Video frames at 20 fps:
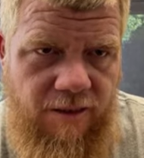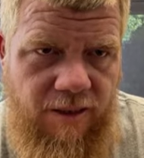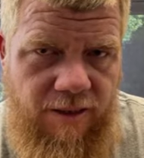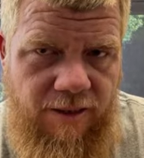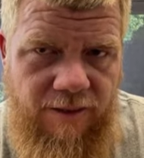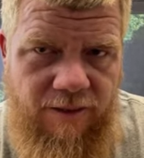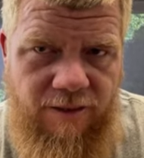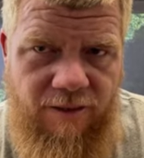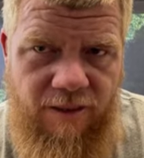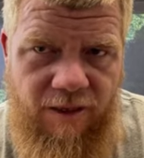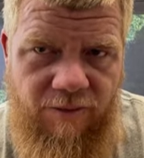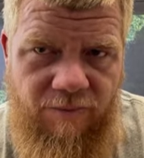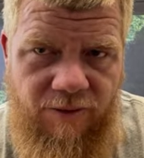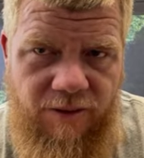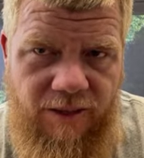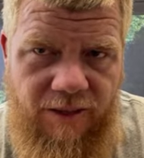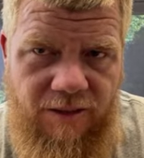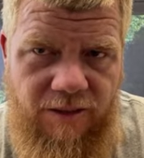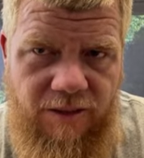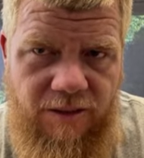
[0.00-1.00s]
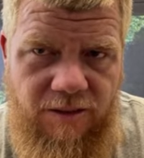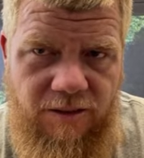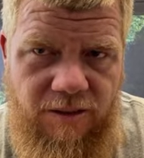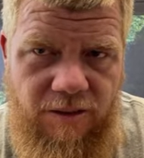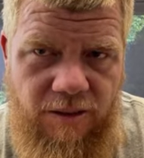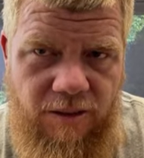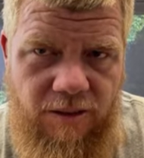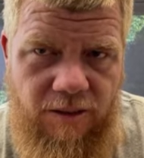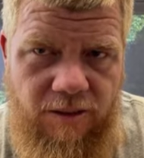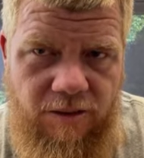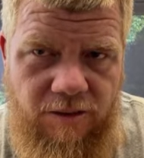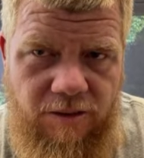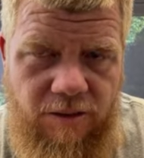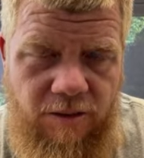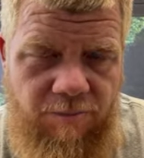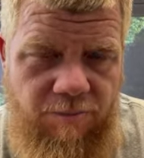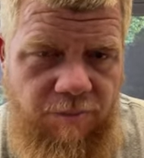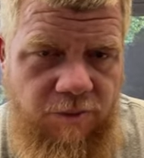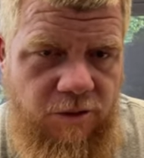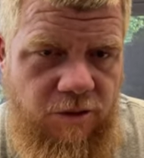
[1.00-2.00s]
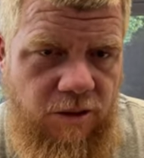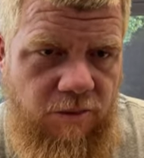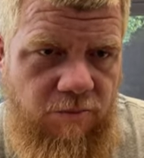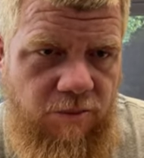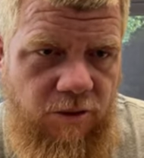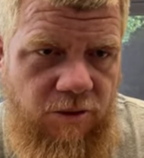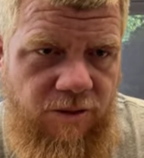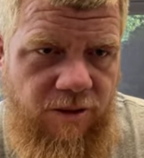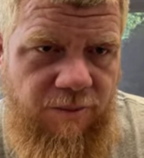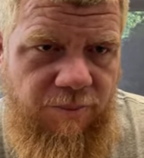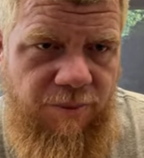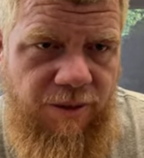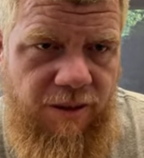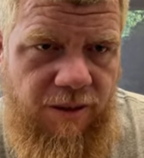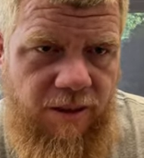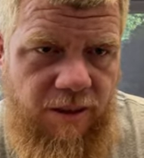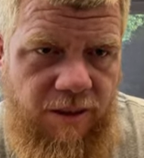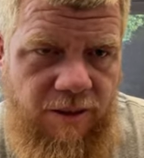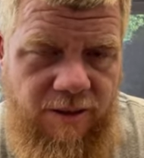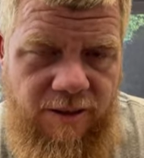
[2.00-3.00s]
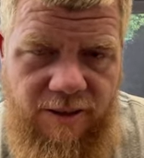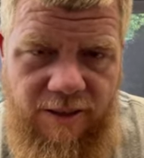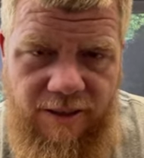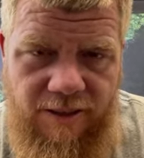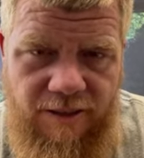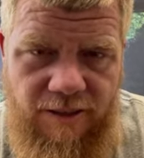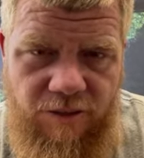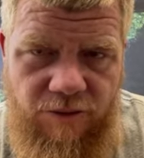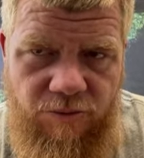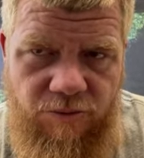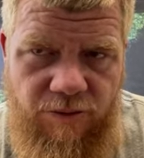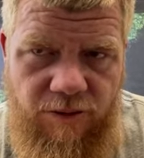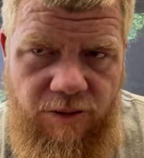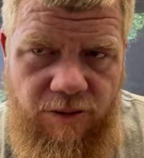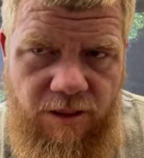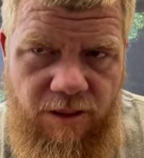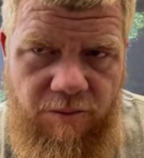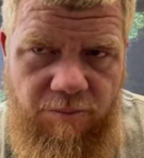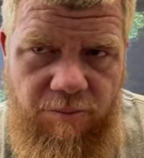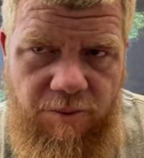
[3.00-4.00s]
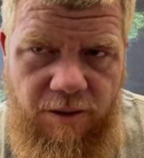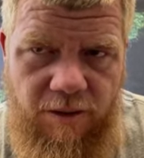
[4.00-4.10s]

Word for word: Kind of think of it like this: some some lowly peon, he ain't gonna do anything.